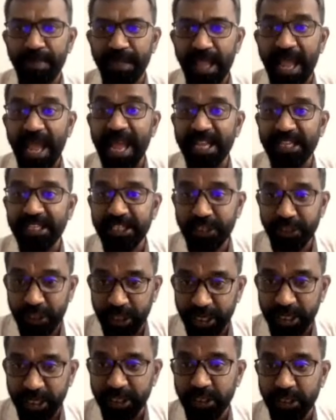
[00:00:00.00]
has
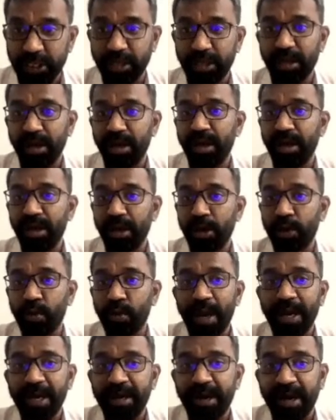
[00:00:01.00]
changed
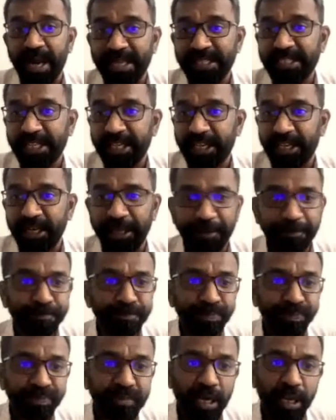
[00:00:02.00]
quite drastically.
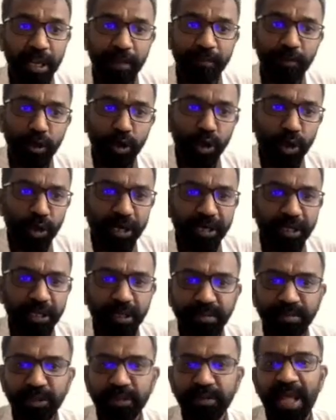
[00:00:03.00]
If you look in
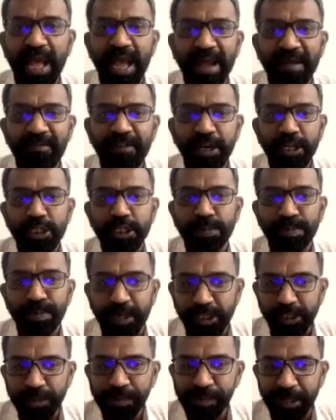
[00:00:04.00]
terms of the average
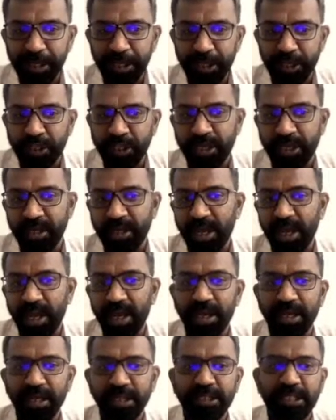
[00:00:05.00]
precipitation
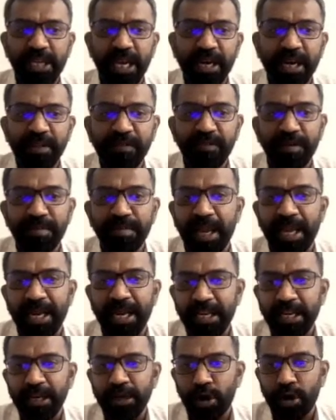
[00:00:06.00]
starting from
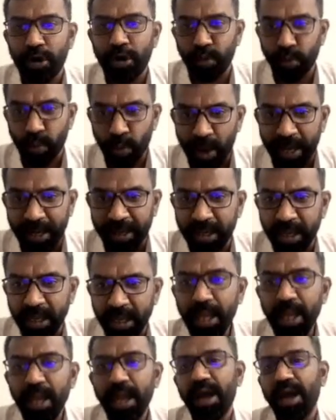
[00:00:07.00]
1901
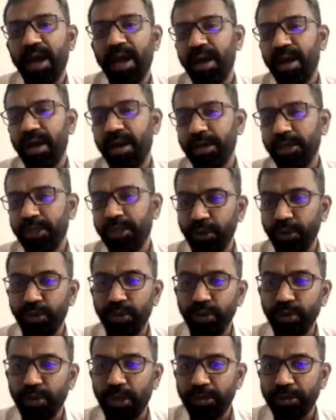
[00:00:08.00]
to
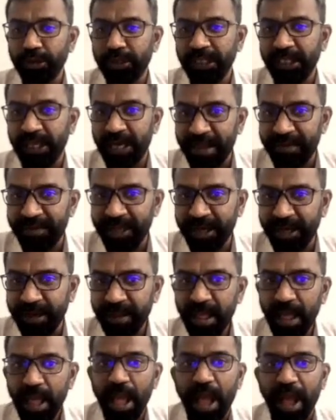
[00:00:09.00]
2011,
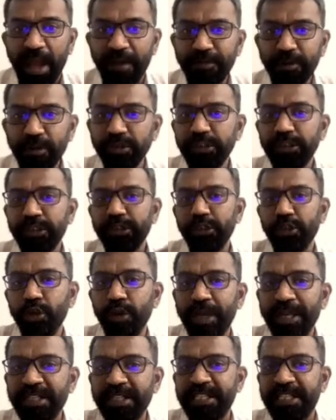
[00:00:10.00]
of course, you
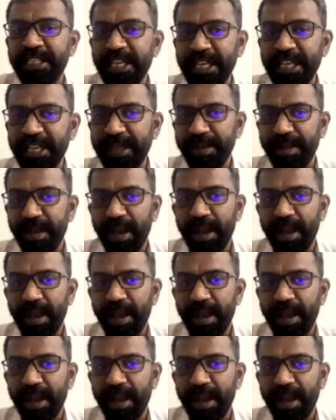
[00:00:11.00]
can see